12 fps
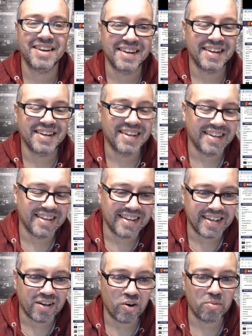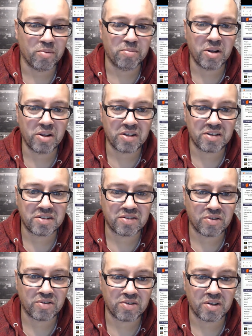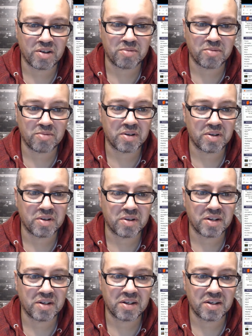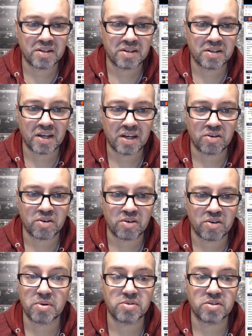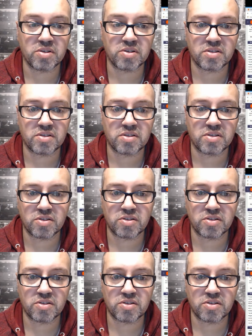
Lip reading: Or a mollusk or something. I don't know, maybe I'm just spouting nonsense, but